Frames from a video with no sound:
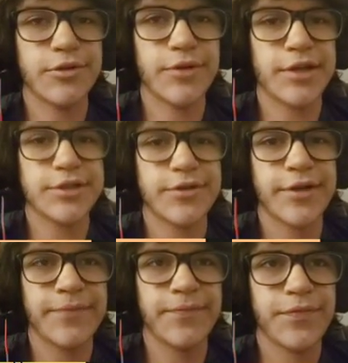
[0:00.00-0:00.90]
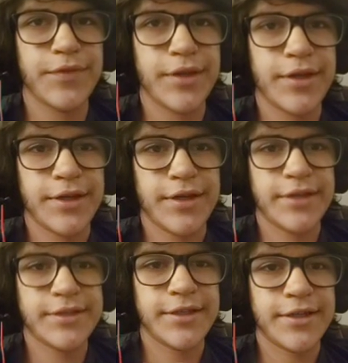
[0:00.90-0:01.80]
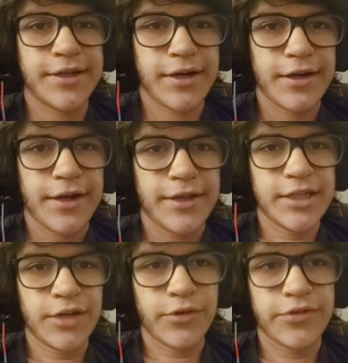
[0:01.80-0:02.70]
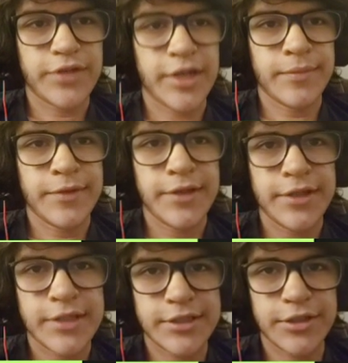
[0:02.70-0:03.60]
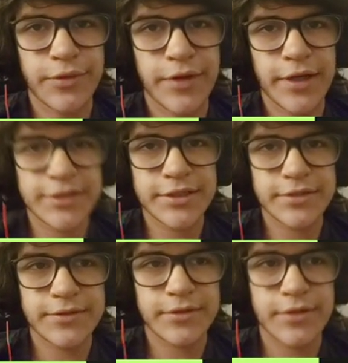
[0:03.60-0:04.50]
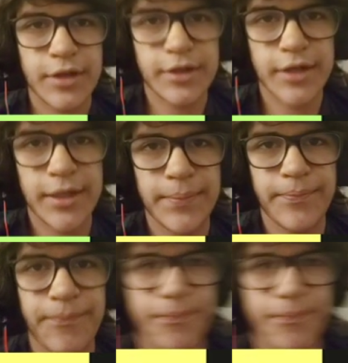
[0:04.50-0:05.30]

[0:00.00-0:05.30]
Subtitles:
in S, right? He's, he's had a rough time. He just has to go in S. Um,